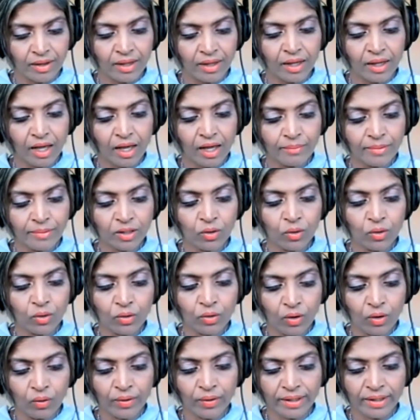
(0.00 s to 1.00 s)
Coming or
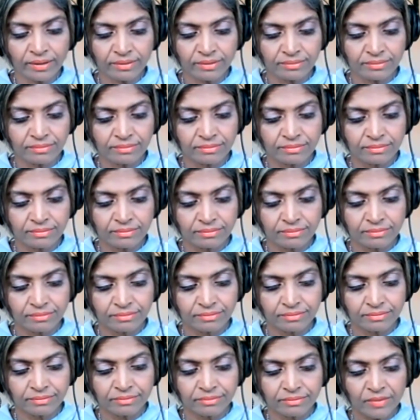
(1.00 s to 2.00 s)
going.
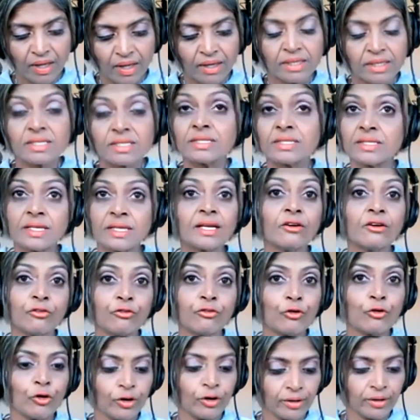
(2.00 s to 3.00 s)
Sing
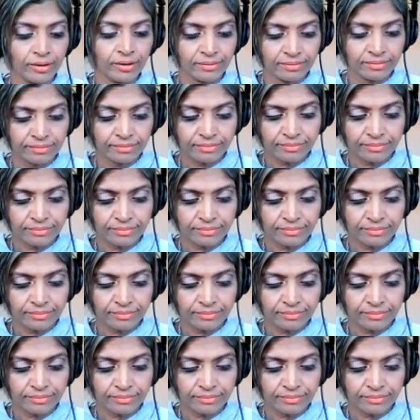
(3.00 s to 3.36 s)
for her.